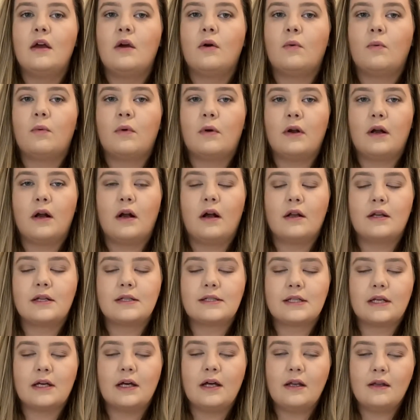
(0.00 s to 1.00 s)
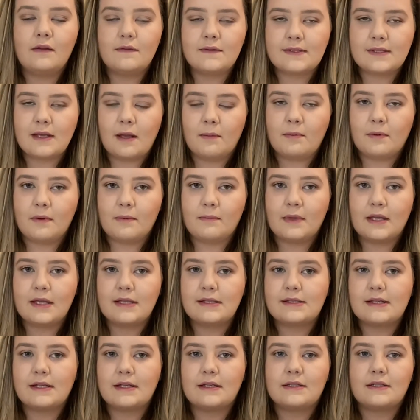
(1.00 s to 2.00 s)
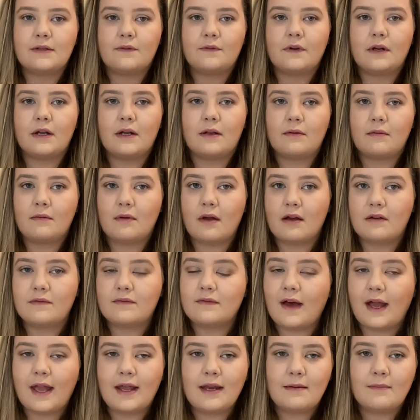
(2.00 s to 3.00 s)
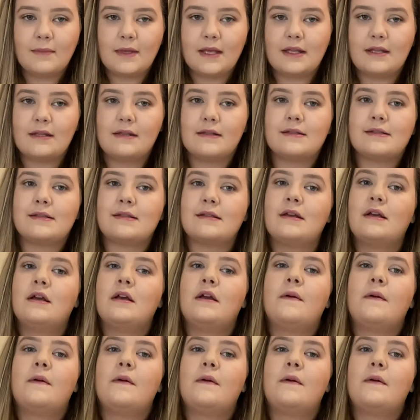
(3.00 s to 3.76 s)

We're on a ton of supplements, like different vitamins.